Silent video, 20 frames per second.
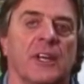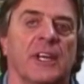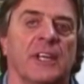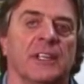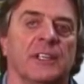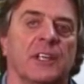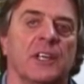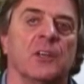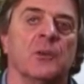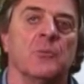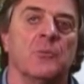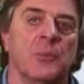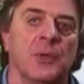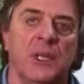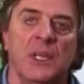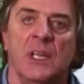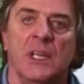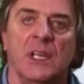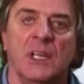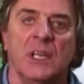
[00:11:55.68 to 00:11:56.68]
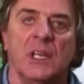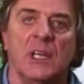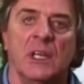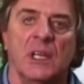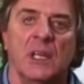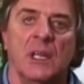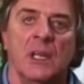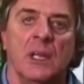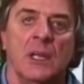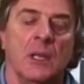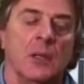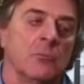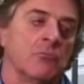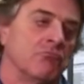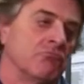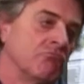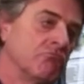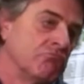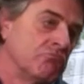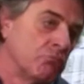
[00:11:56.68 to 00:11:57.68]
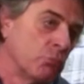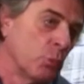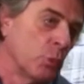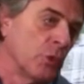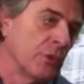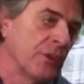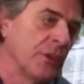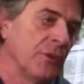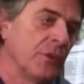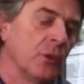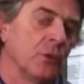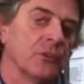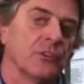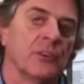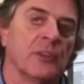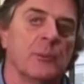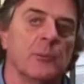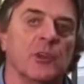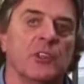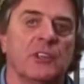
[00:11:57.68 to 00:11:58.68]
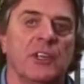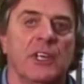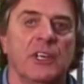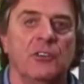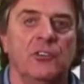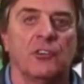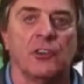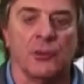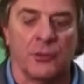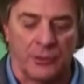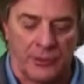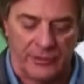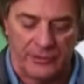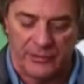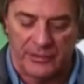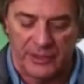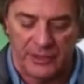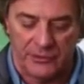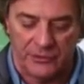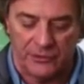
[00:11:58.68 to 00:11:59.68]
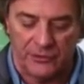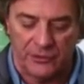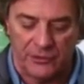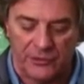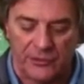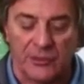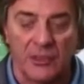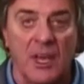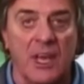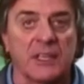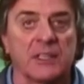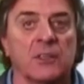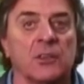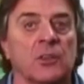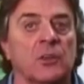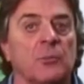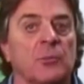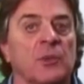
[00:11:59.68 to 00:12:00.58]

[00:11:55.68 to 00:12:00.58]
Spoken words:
head can be, within those limitations, it's just not going to